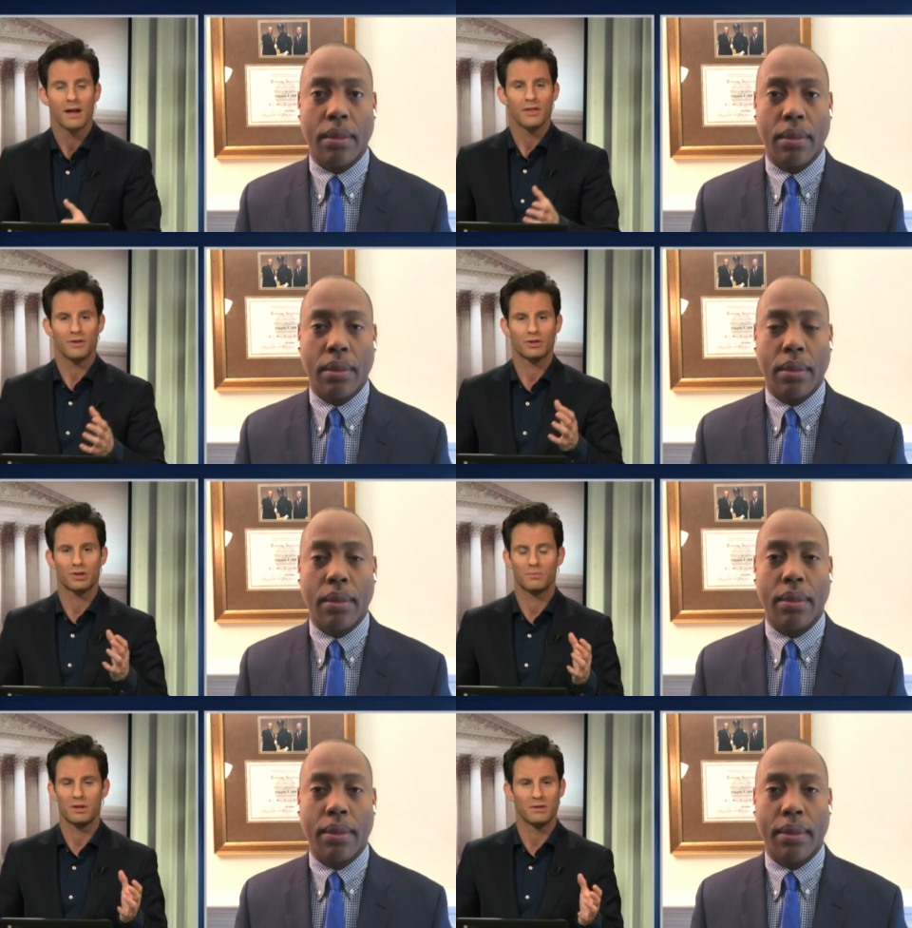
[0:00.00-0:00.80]
Speaker 1: There's
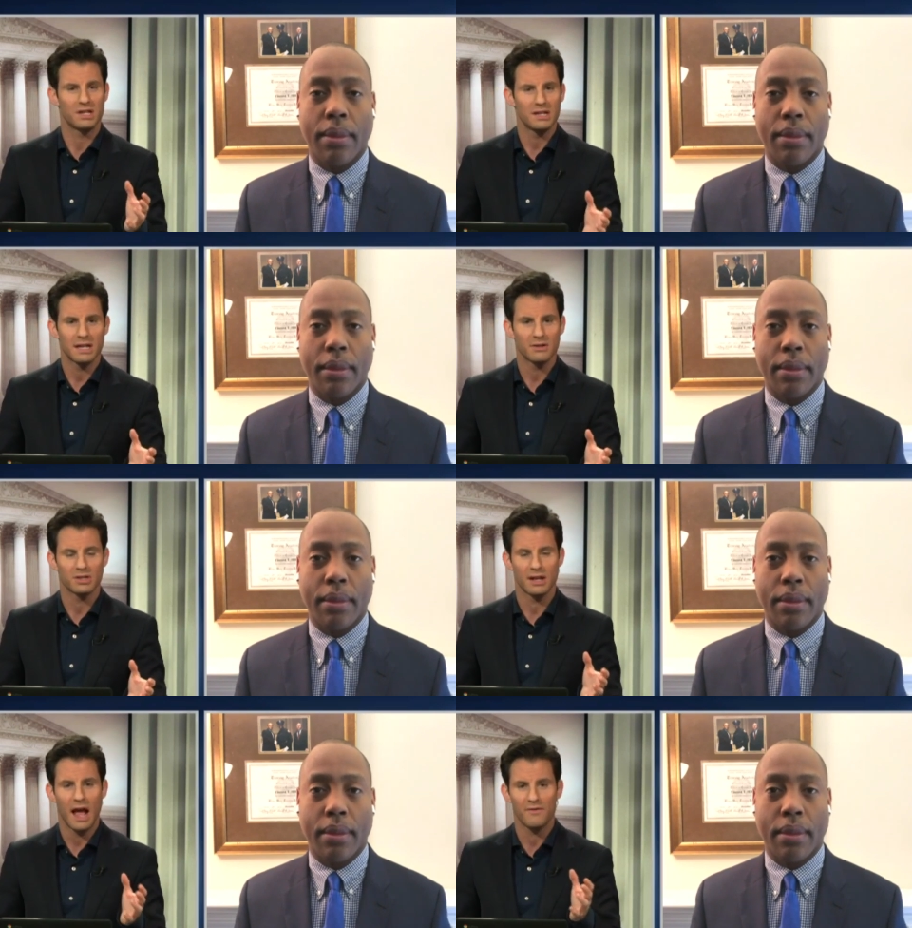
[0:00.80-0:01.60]
been
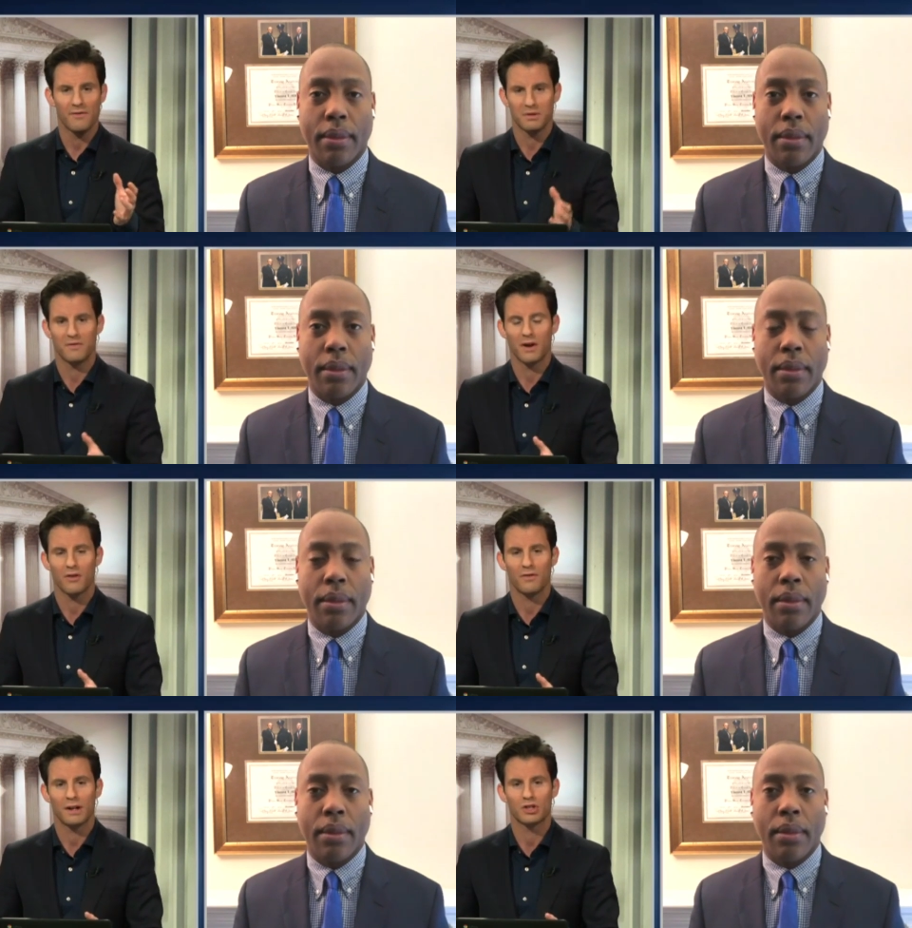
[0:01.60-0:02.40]
details that haven't been
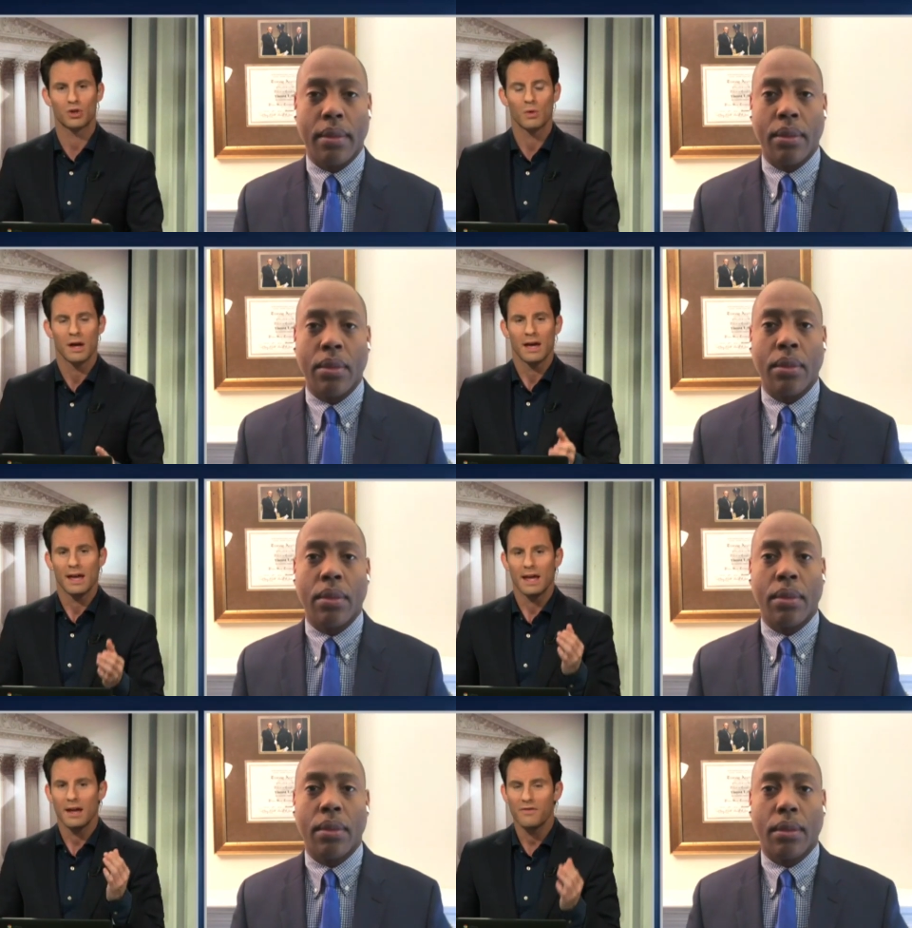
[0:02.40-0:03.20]
verified. So
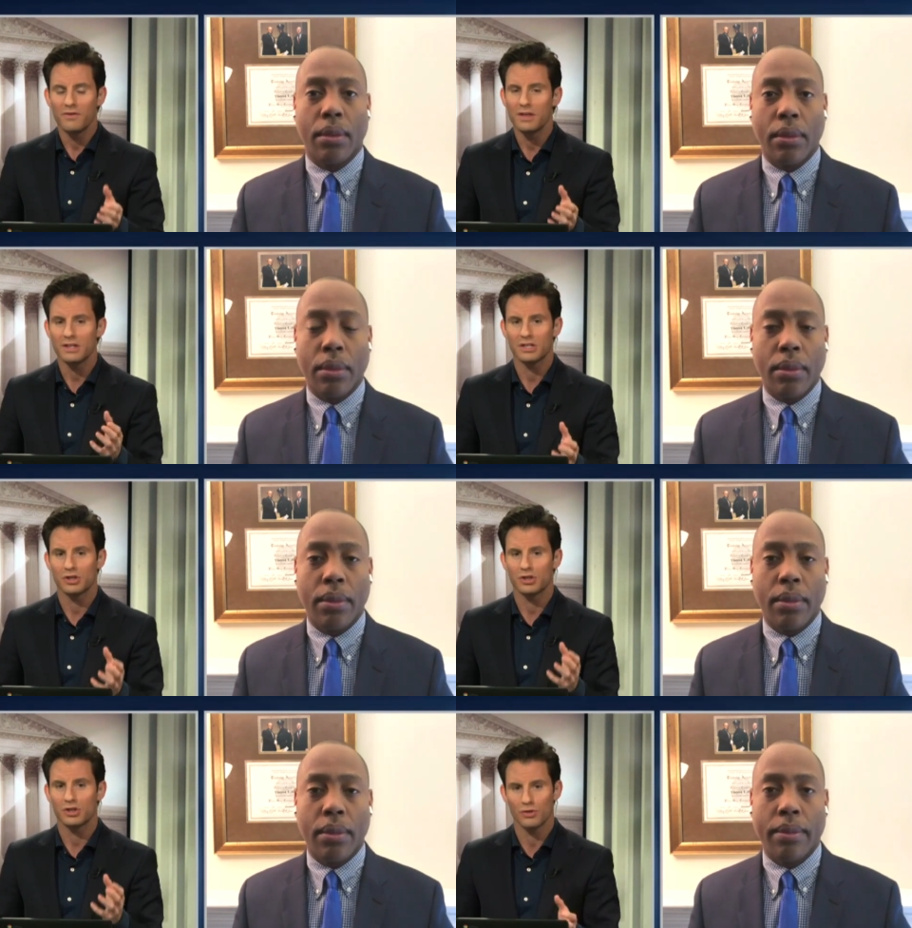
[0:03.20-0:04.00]
if this
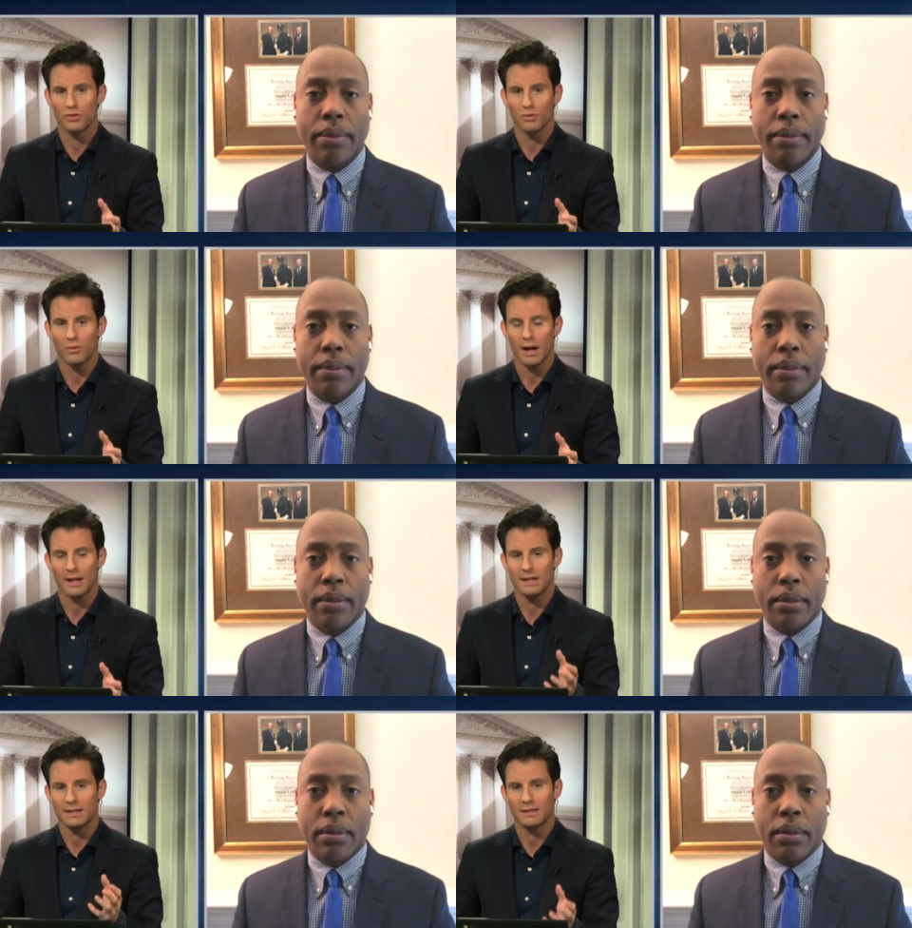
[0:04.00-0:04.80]
is true, and he did